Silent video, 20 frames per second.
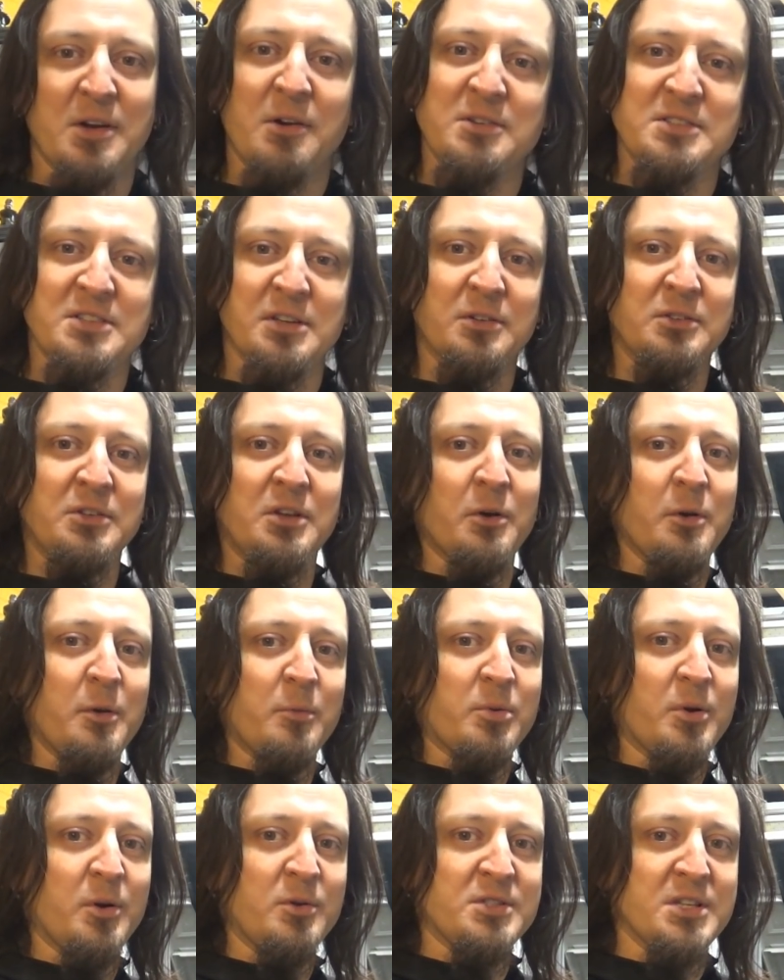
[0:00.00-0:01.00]
You know, it's an
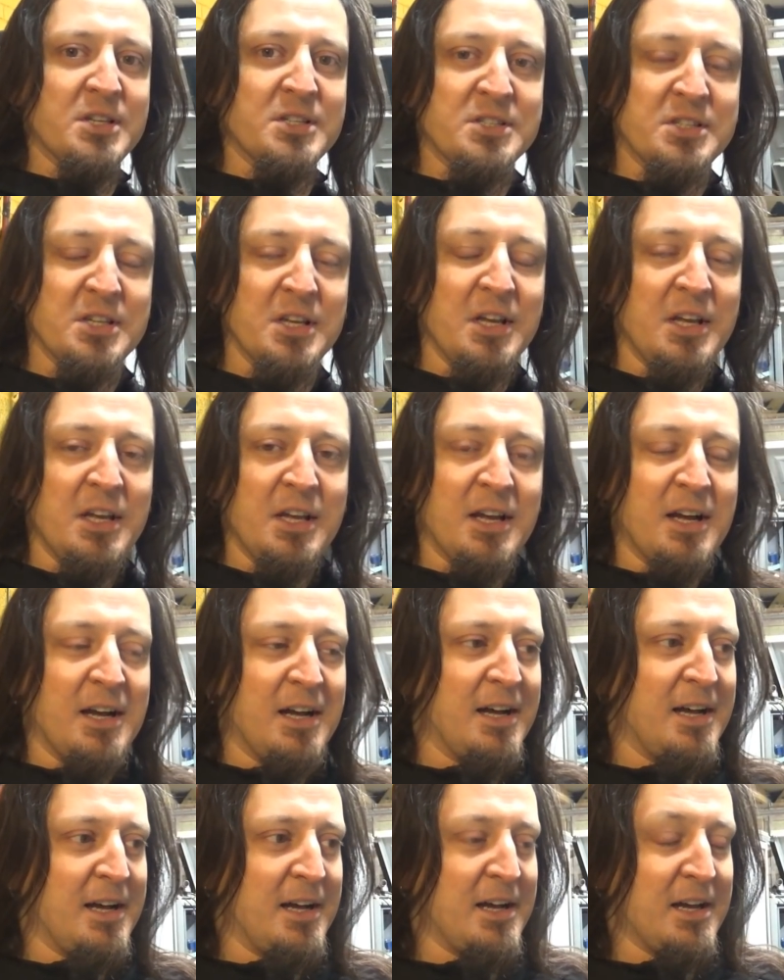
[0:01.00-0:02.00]
ongoing process,
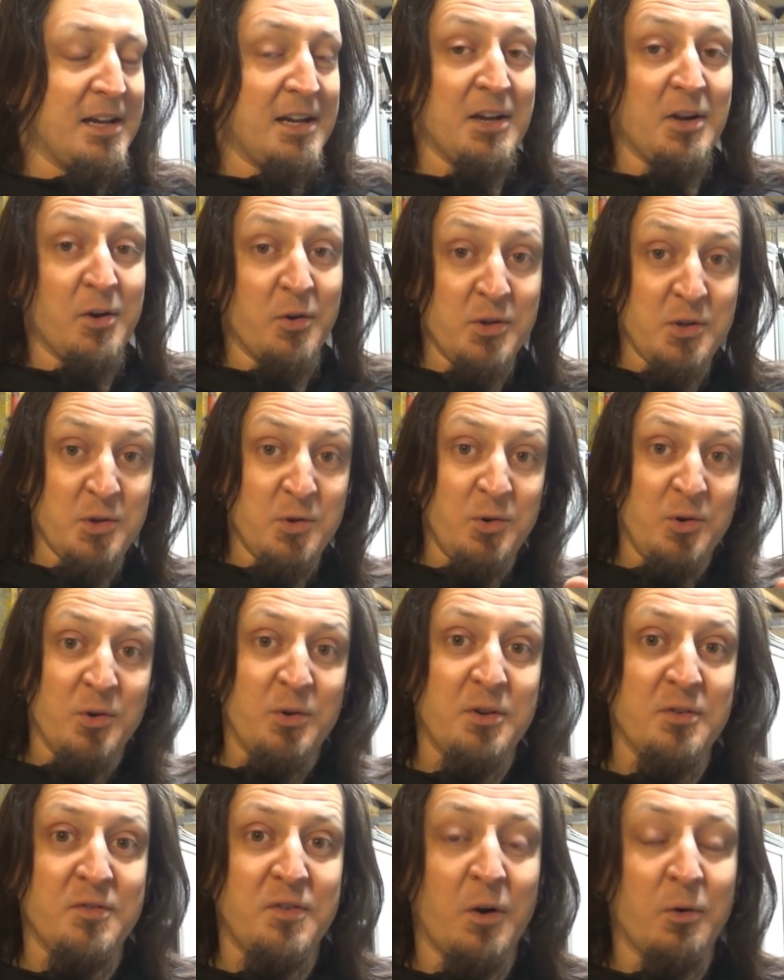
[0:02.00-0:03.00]
and I know you're
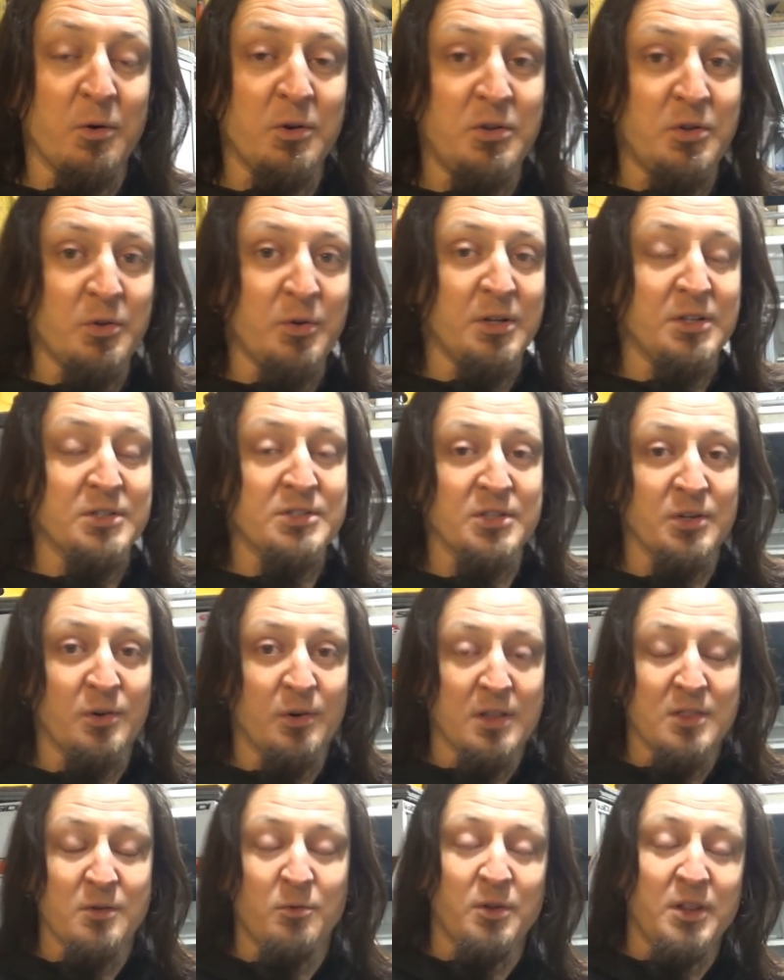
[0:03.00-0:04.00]
looking forward to it,
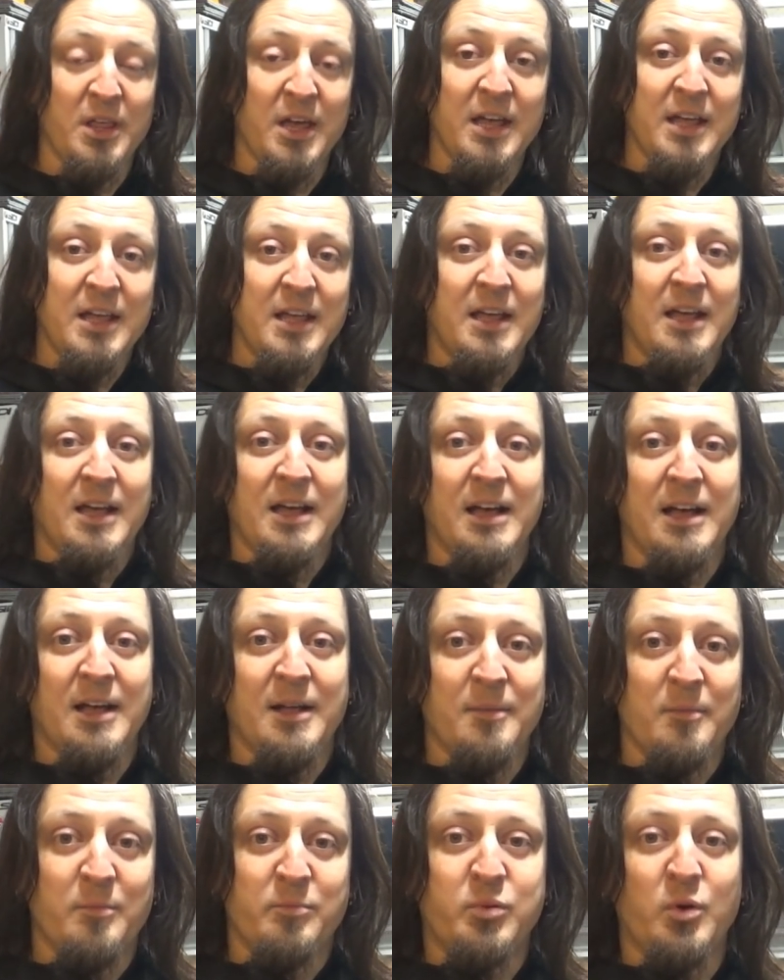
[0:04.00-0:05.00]
so I don't want
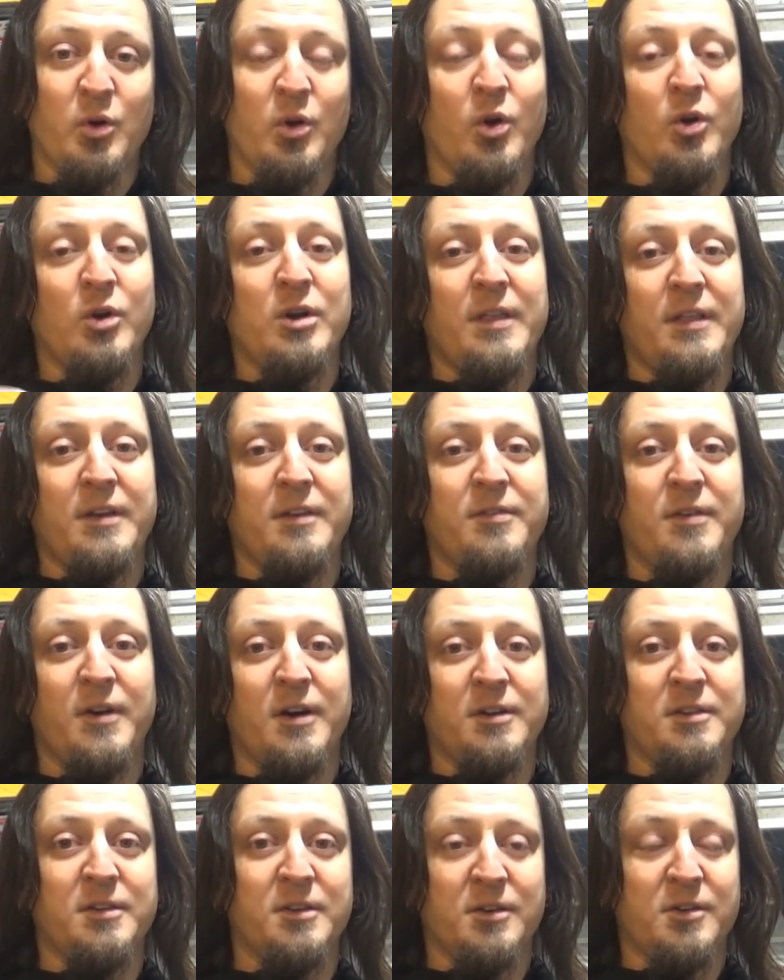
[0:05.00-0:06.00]
to prolong it any
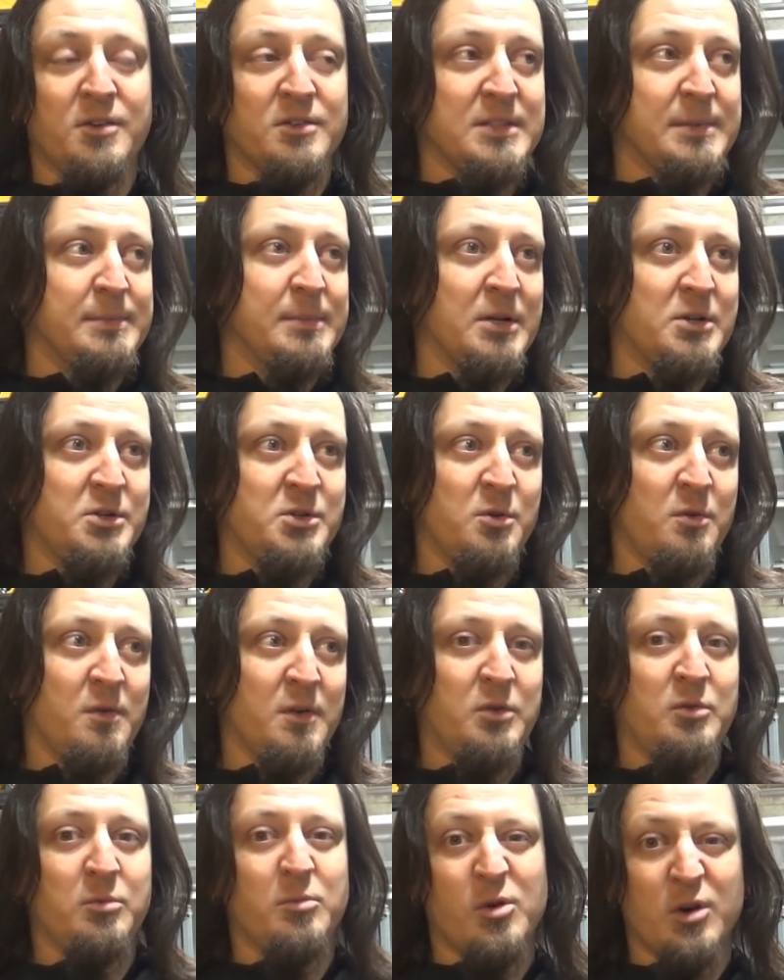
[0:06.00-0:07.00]
further, because I'm not
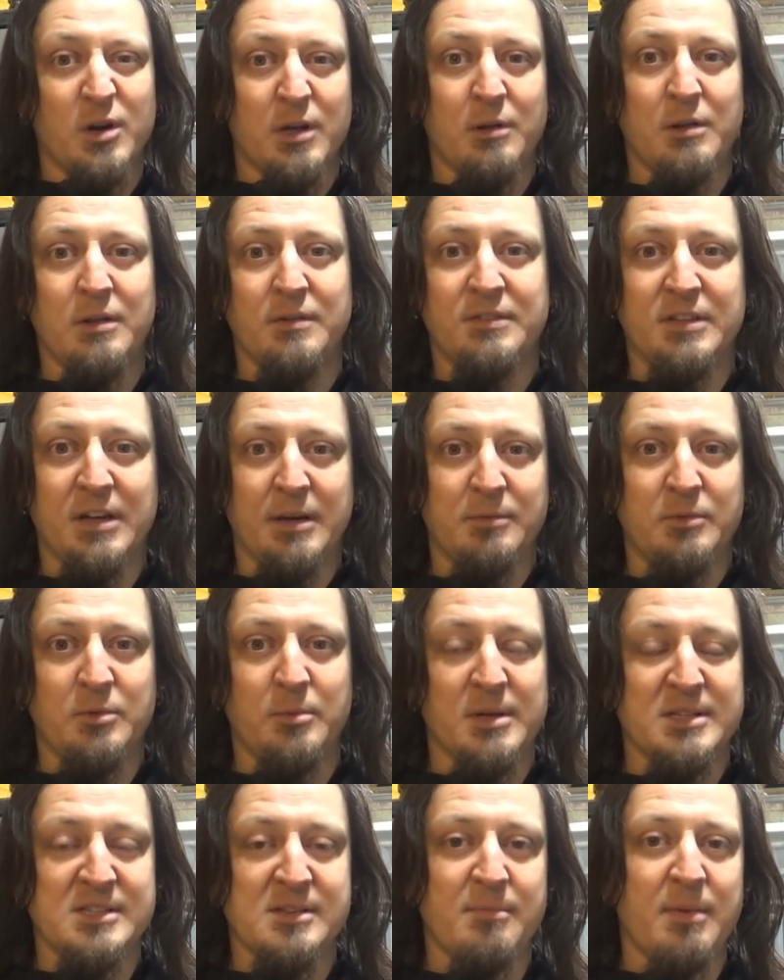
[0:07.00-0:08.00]
sure whether tomorrow I'll have time
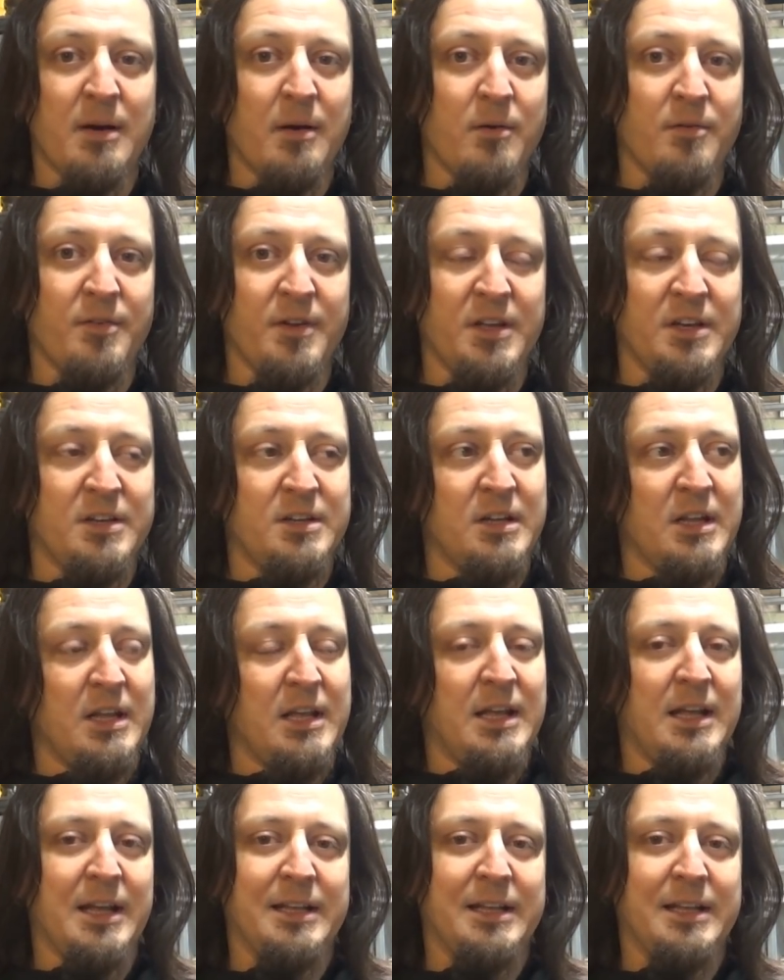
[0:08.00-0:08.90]
to mess about with it,